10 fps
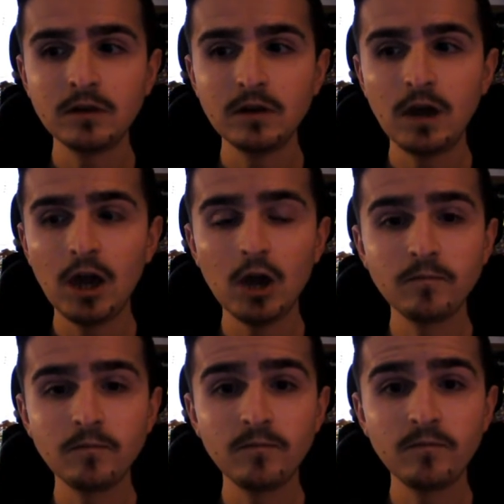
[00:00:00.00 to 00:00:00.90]
I hope
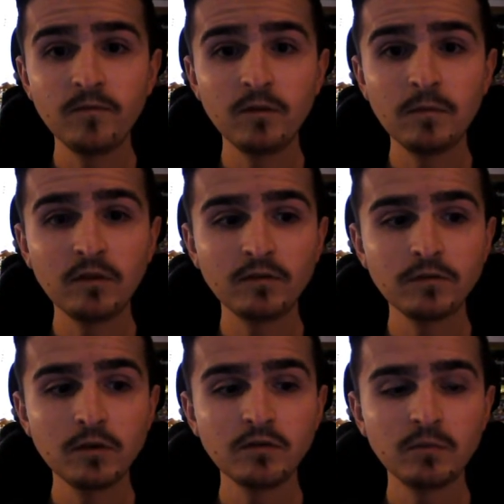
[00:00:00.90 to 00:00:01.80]
for most of
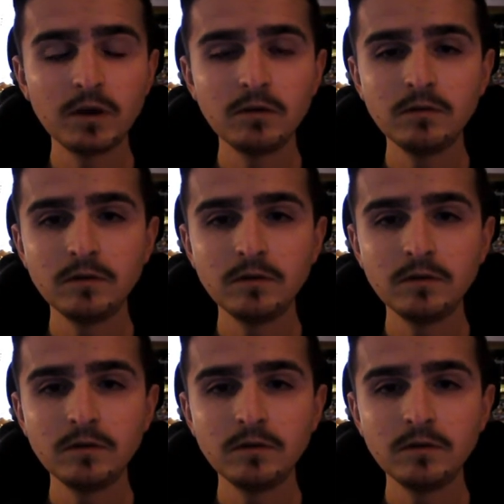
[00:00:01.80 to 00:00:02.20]
you as well.